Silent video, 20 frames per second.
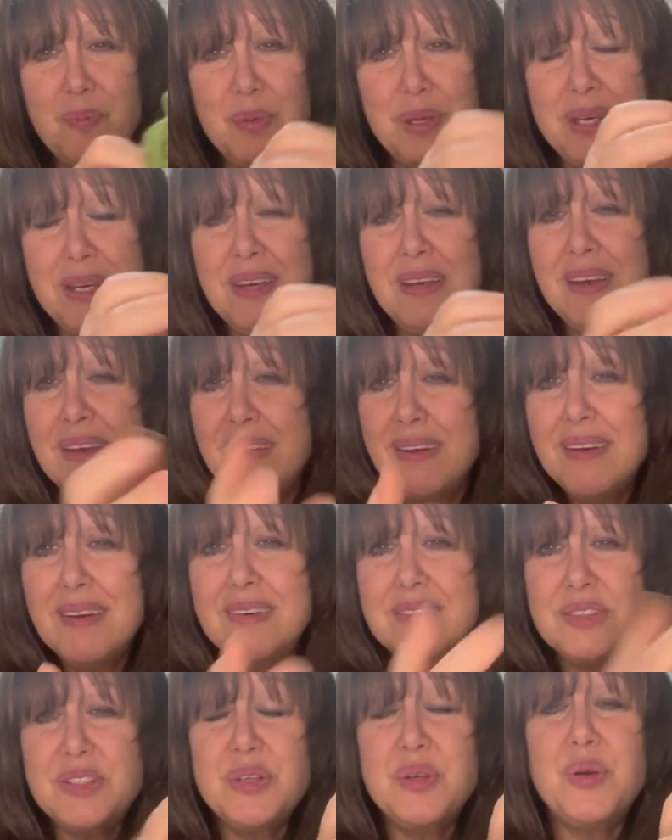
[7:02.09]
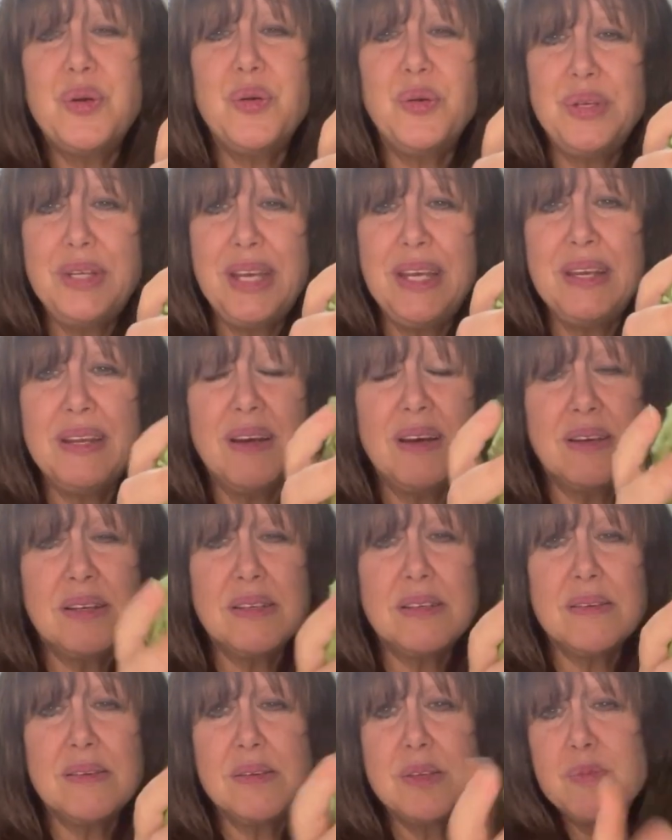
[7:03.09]
be to create a
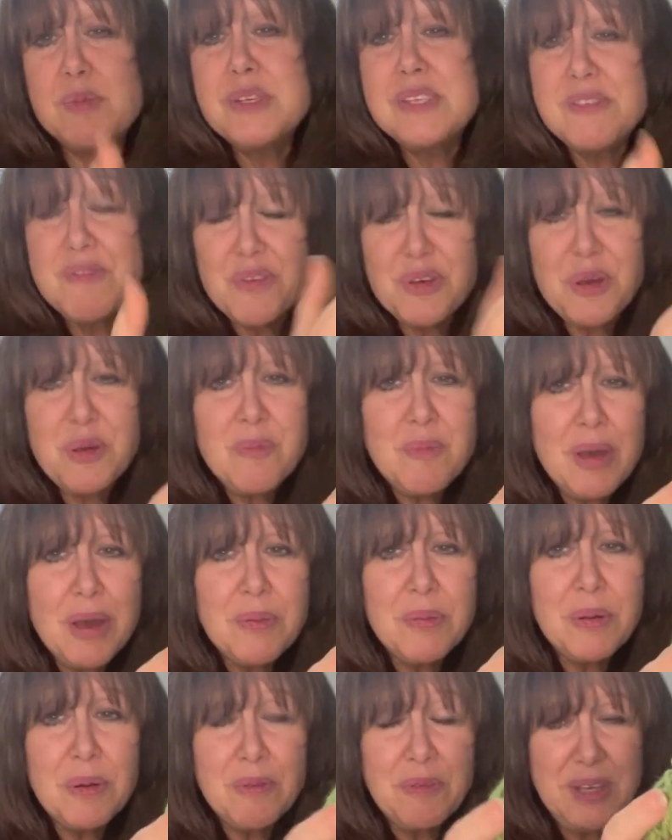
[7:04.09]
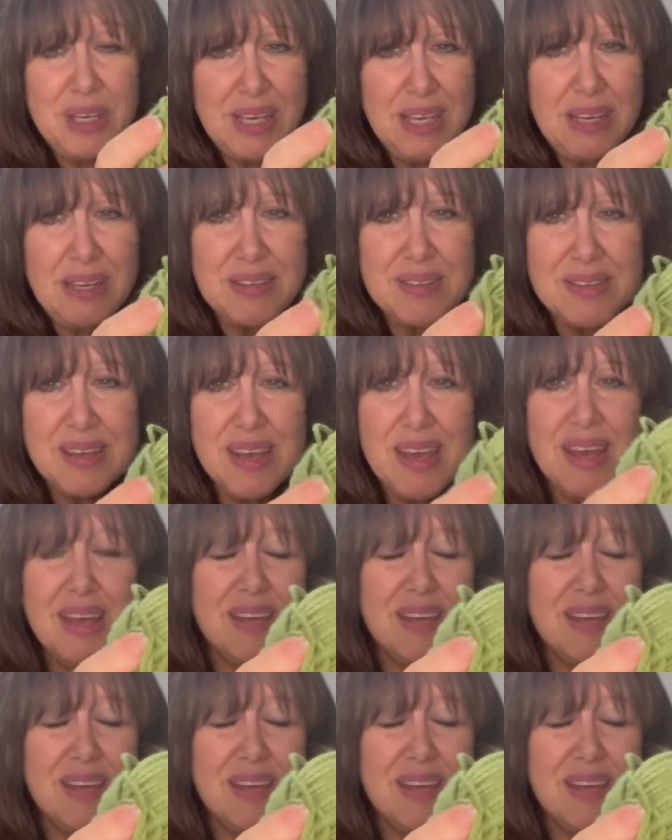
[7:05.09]
specific amount of heat.